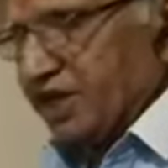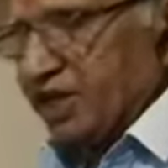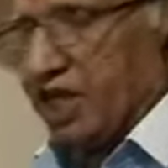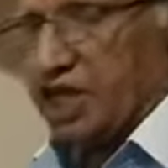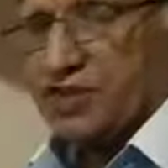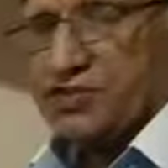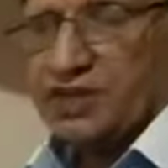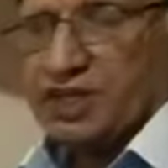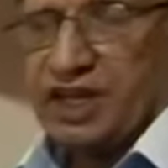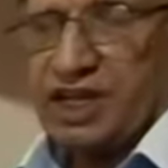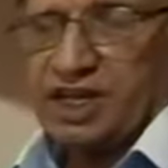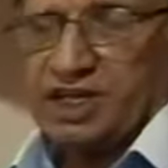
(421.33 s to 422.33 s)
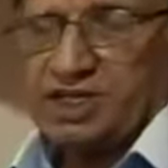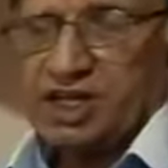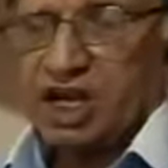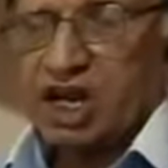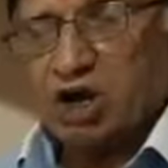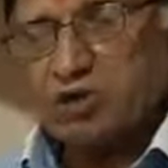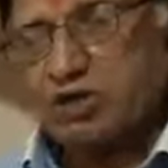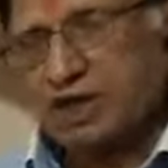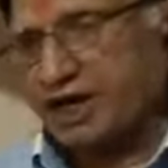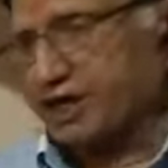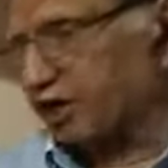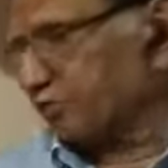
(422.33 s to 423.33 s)
as well as
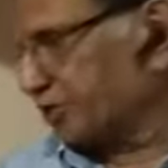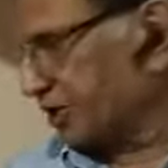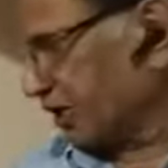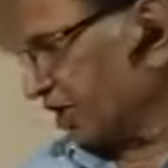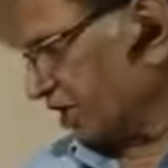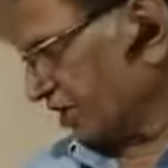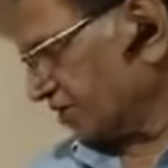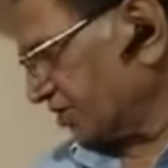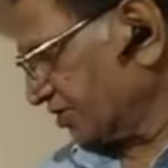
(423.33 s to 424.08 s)
outside of the class.